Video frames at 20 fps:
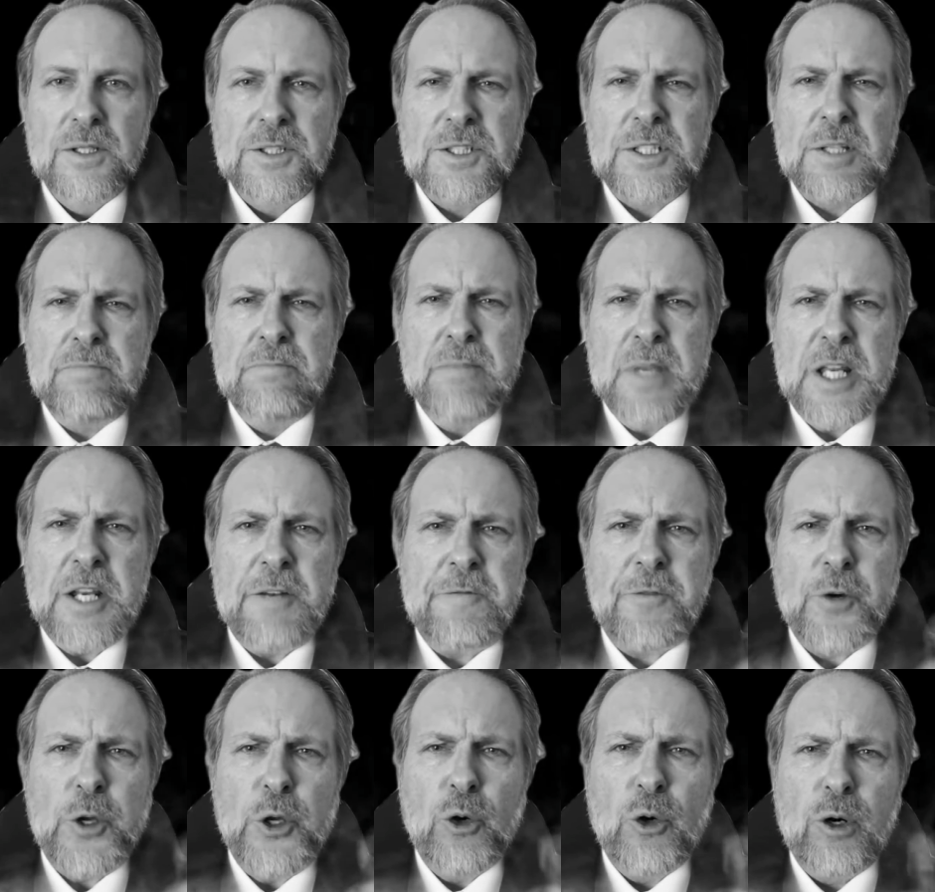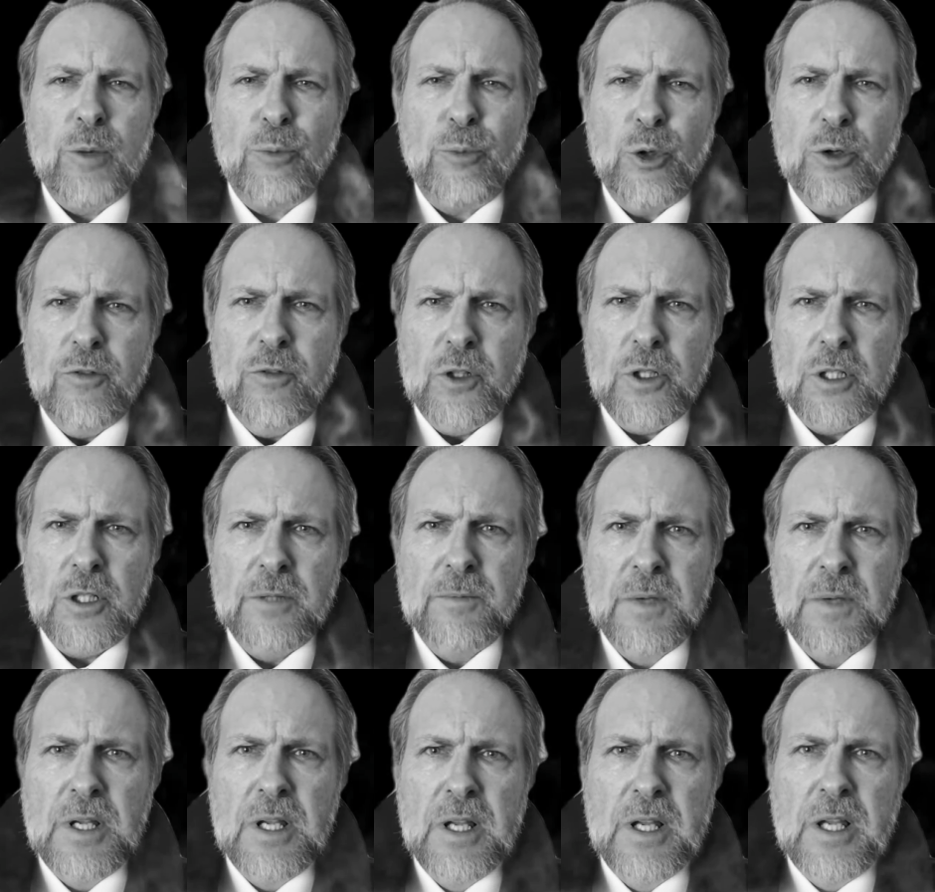Submitted for your approval.
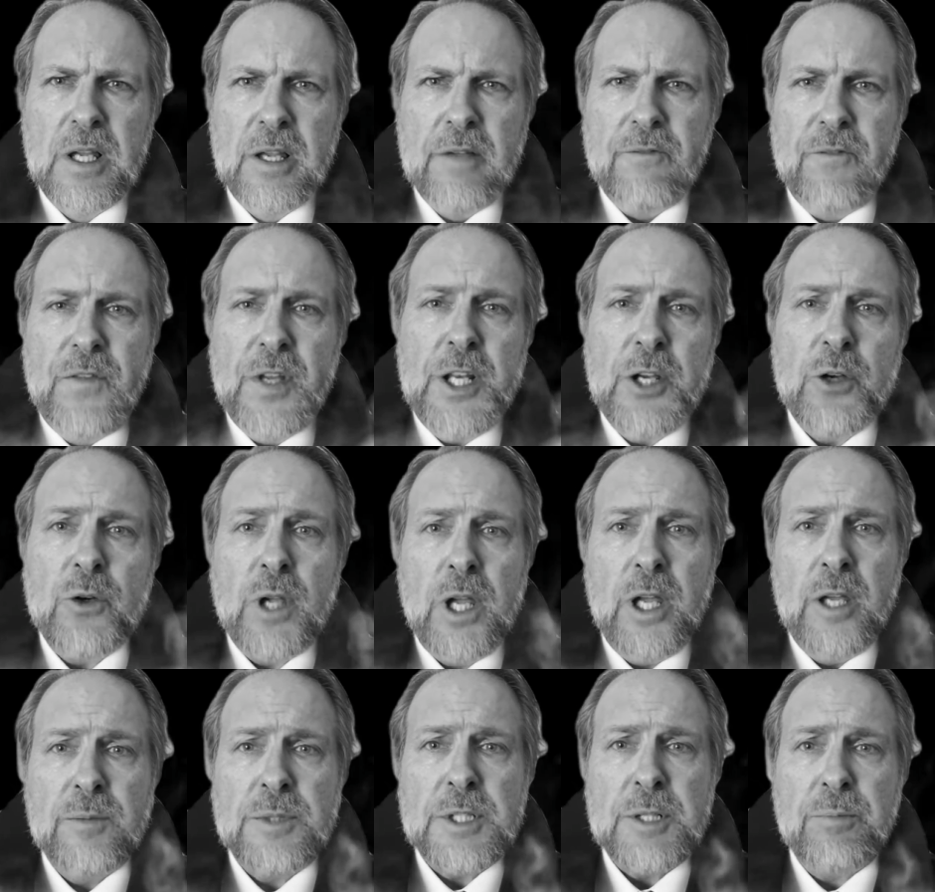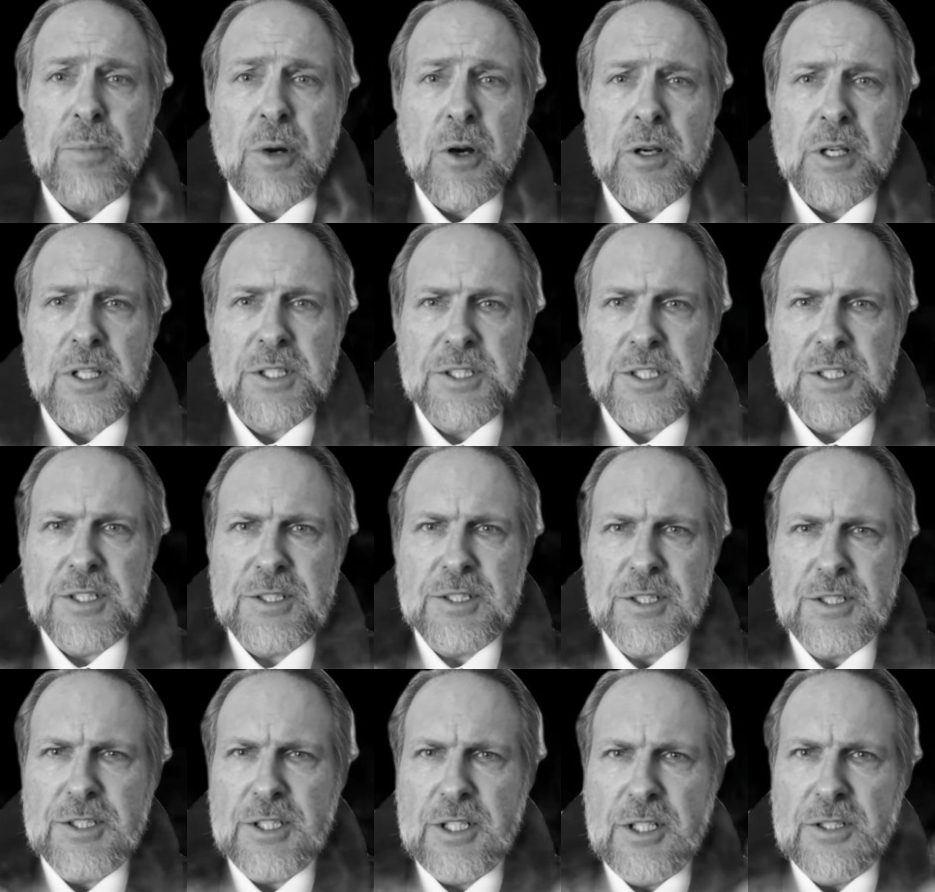Video games and Parkinson's
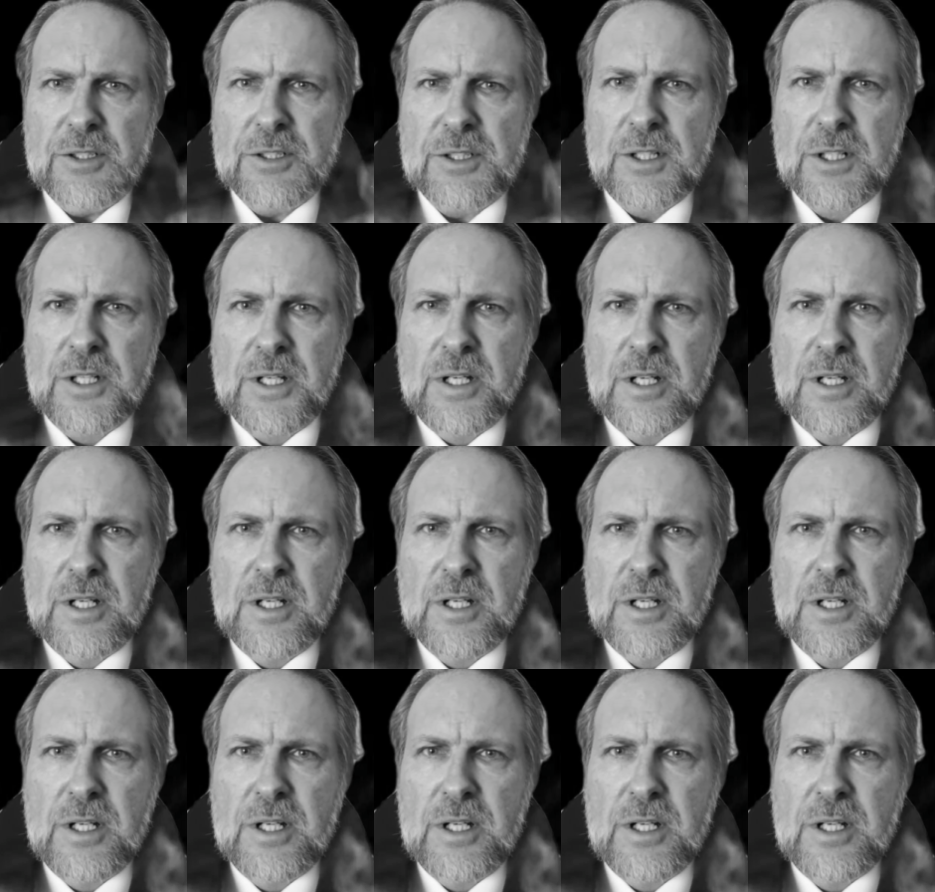disease.